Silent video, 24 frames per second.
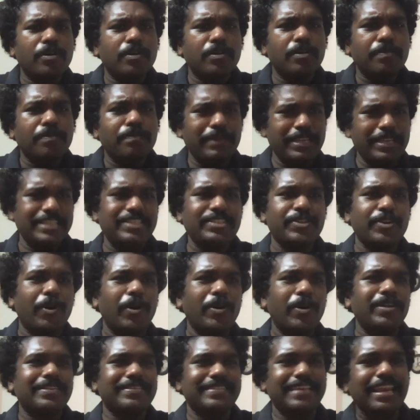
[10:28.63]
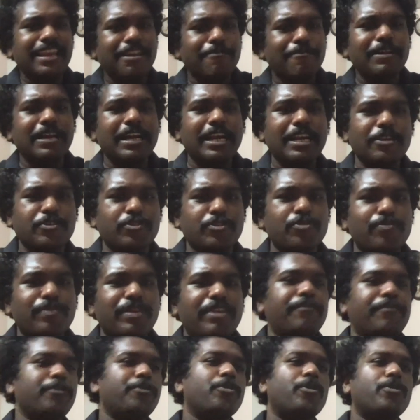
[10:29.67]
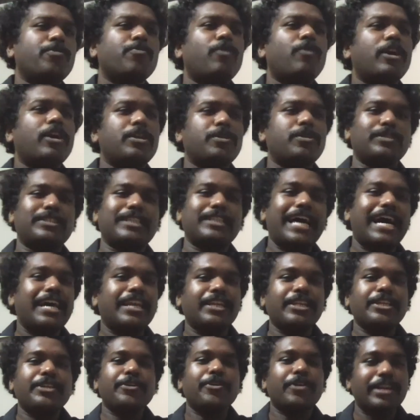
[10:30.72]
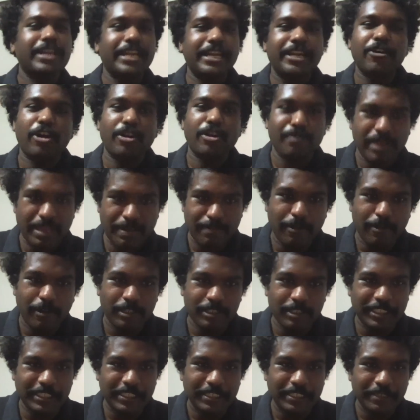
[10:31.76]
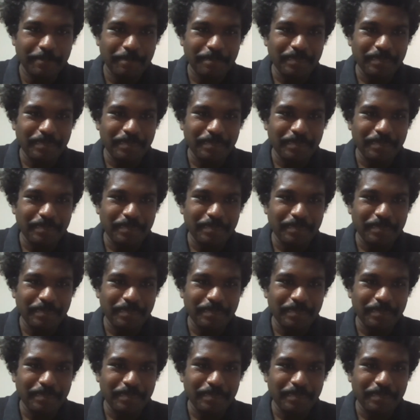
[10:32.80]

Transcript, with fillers: please don't sell avocados to me if you don't want to share your data on my blockchain.